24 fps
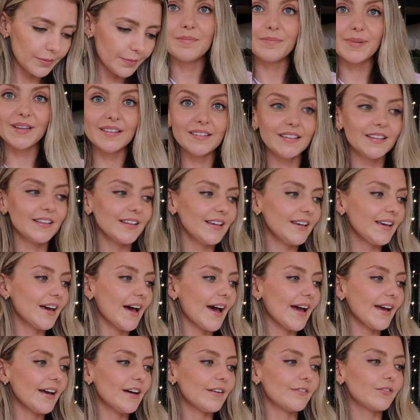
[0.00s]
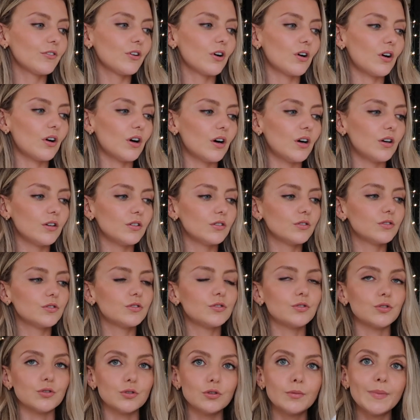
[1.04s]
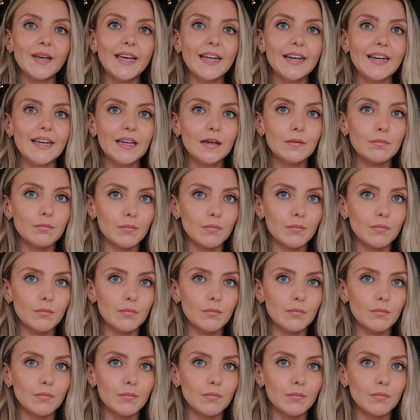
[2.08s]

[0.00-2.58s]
Basically, I have got so many